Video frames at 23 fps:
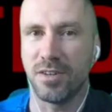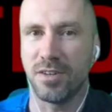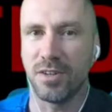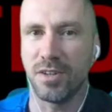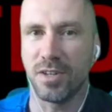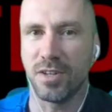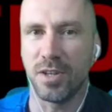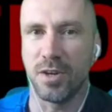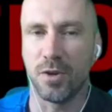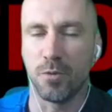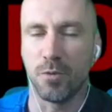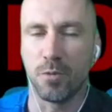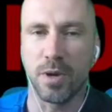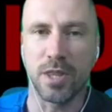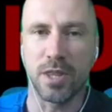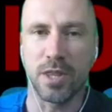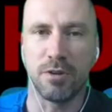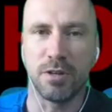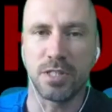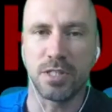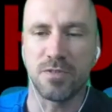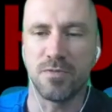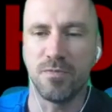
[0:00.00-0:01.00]
you know,
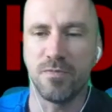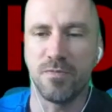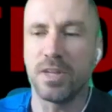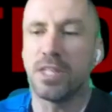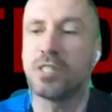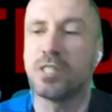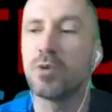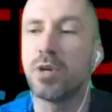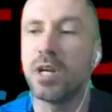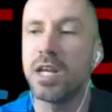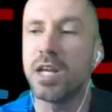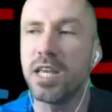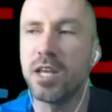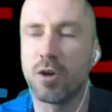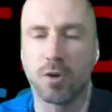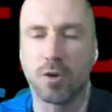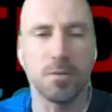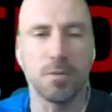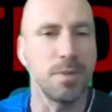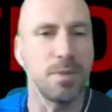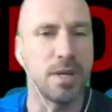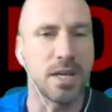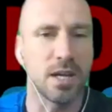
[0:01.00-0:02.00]
whether it's visually
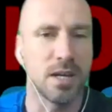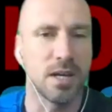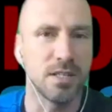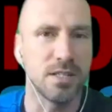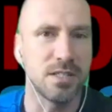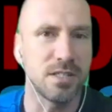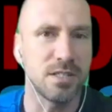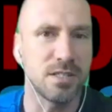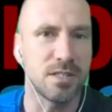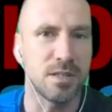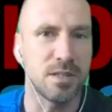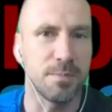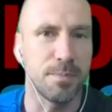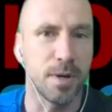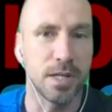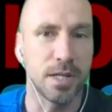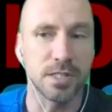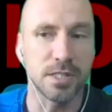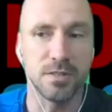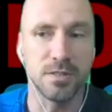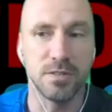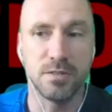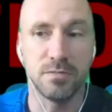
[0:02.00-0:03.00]
or because the
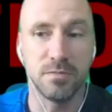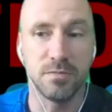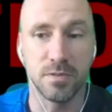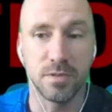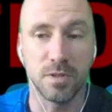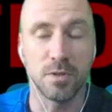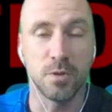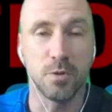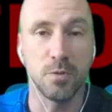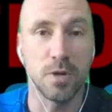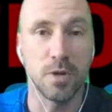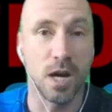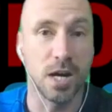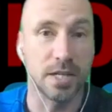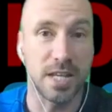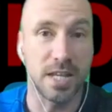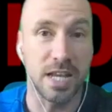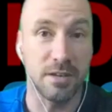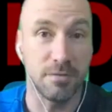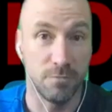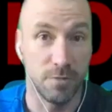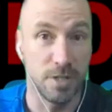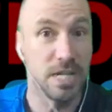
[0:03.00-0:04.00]
person who got
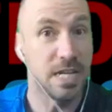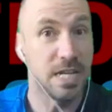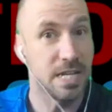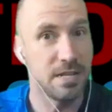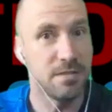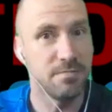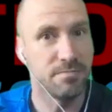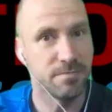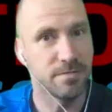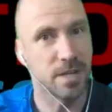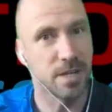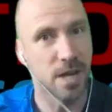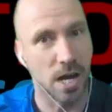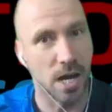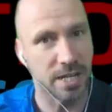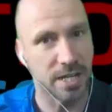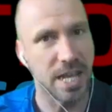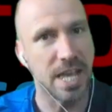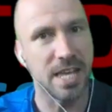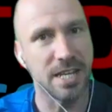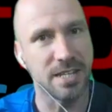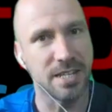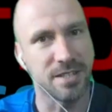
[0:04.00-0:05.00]
hit really got
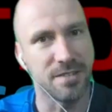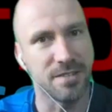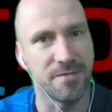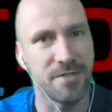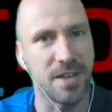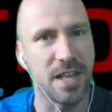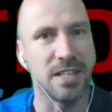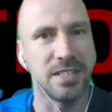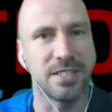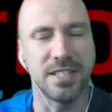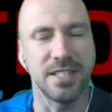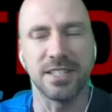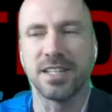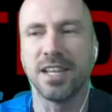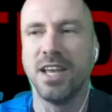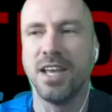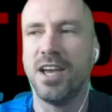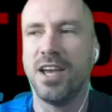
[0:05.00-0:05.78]
hit and felt it